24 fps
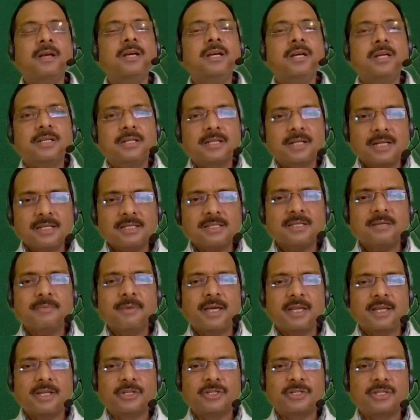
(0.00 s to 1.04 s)

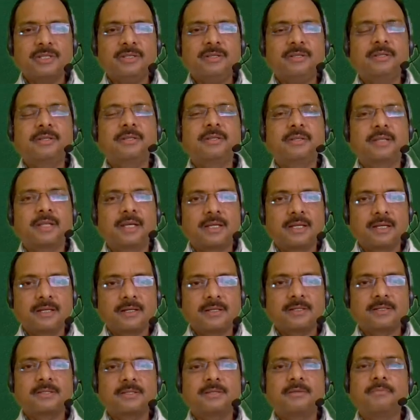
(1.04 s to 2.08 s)
Transamination that
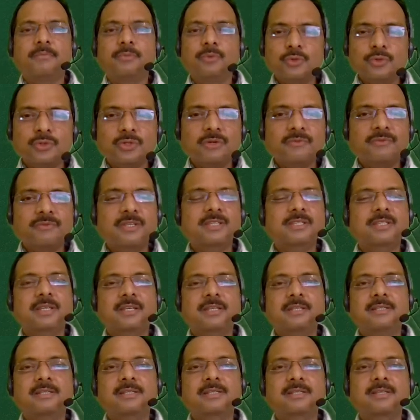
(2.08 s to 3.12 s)
occurs in most of the
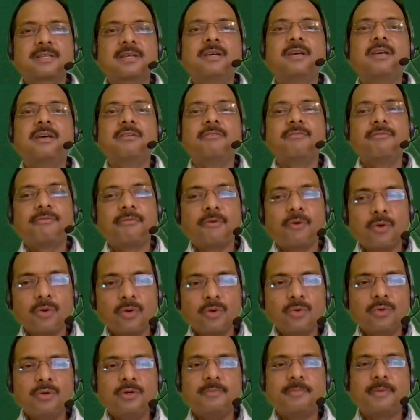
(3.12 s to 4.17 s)
cells,
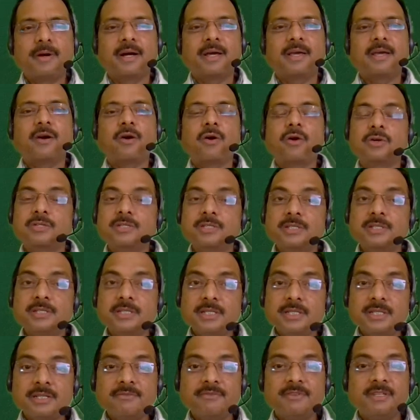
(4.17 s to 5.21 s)
followed by
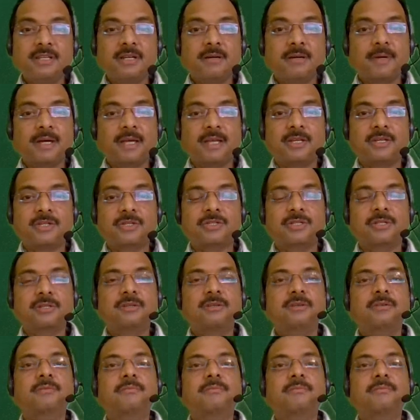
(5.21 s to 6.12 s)
oxidative deamination,